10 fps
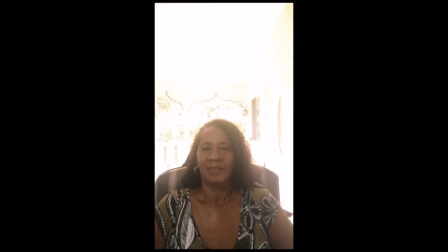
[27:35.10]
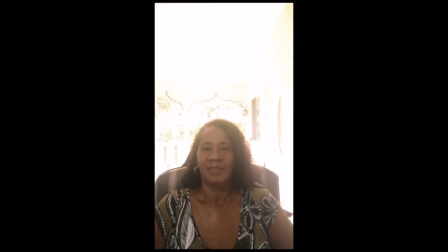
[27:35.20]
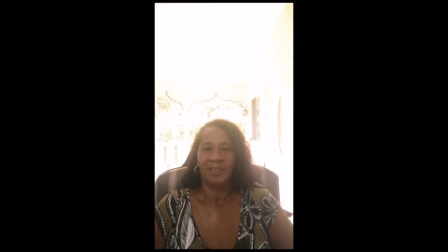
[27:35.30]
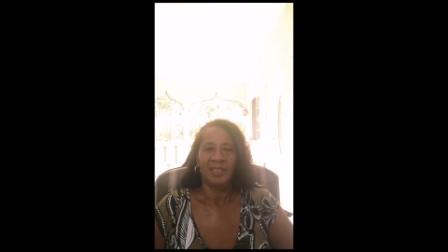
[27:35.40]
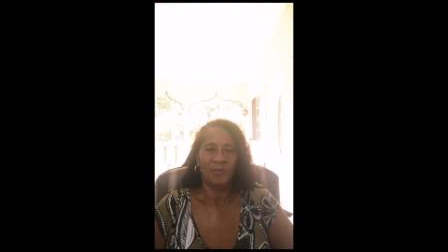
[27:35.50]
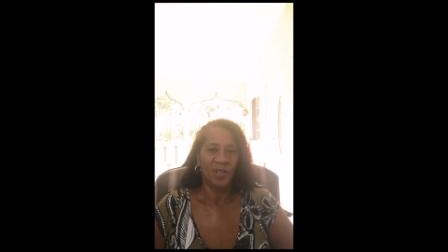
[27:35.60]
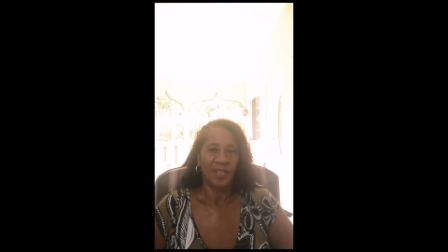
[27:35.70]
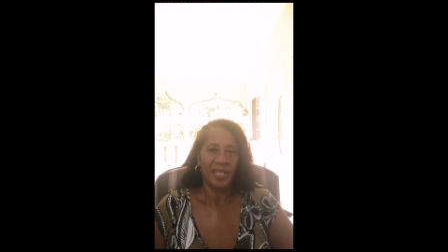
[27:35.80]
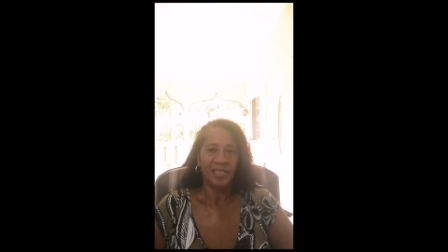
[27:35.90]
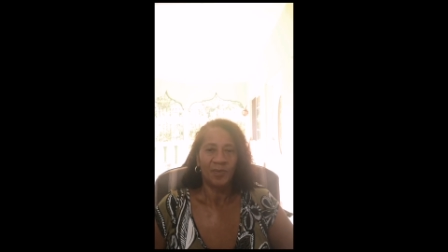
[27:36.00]
and in my
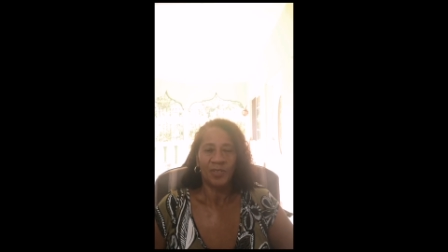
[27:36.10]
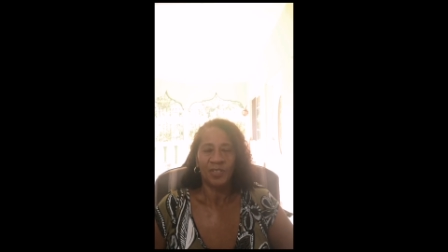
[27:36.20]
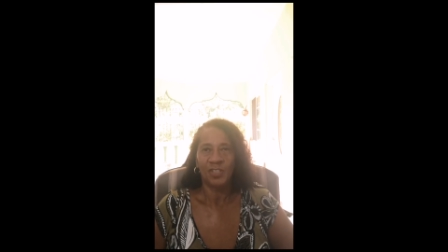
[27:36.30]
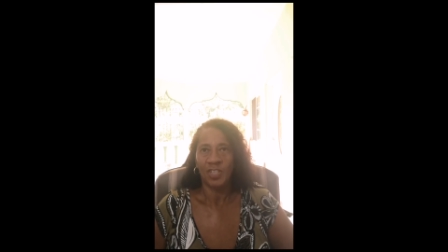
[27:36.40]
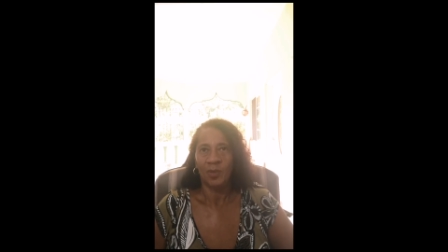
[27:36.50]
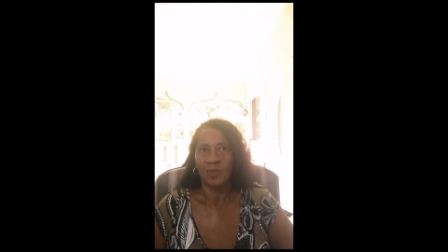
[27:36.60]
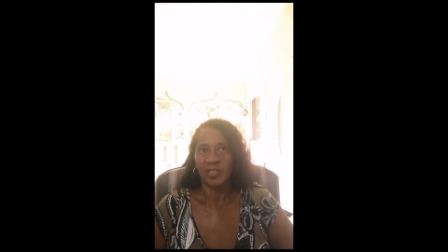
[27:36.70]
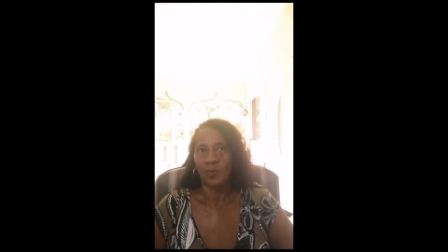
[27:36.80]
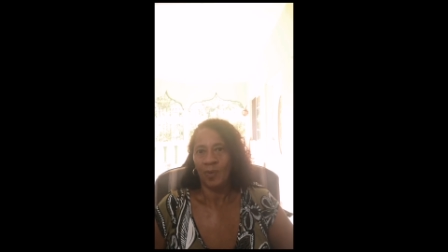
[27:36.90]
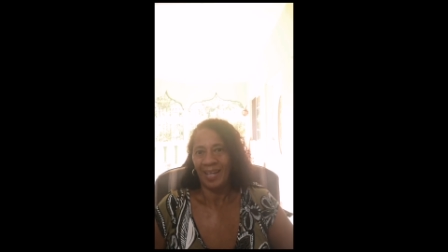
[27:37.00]
head it was to show
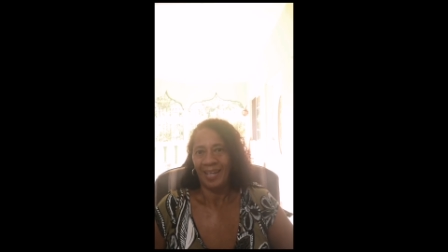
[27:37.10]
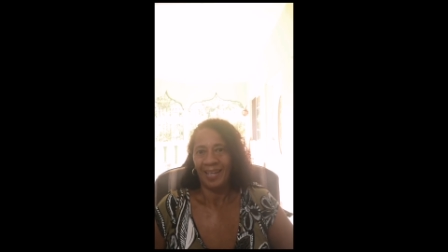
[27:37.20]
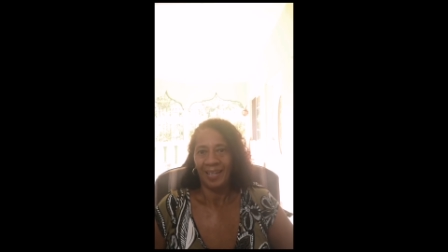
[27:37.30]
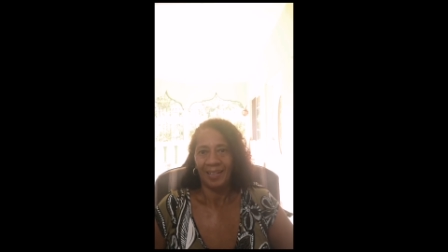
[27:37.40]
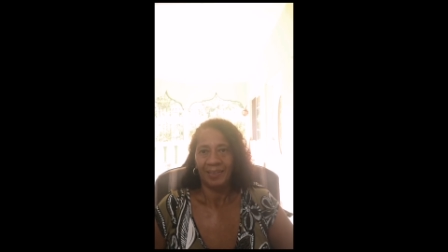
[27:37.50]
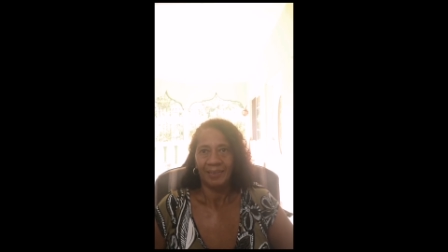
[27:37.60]
us where